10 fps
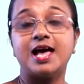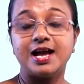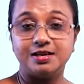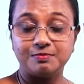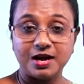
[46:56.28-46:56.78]

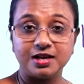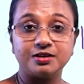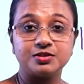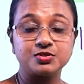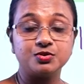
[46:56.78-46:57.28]
light
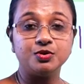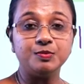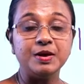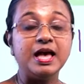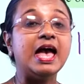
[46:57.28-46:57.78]

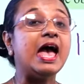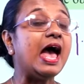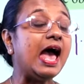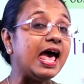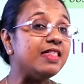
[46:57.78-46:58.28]
microscope.
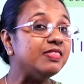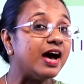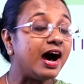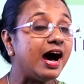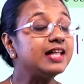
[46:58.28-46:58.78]
And
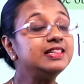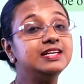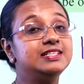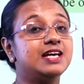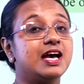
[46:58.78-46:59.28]
the other
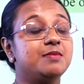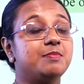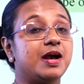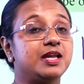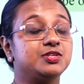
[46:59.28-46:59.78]
type
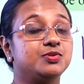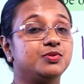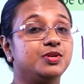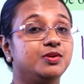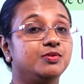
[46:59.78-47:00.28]
I
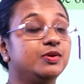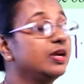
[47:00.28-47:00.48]
told you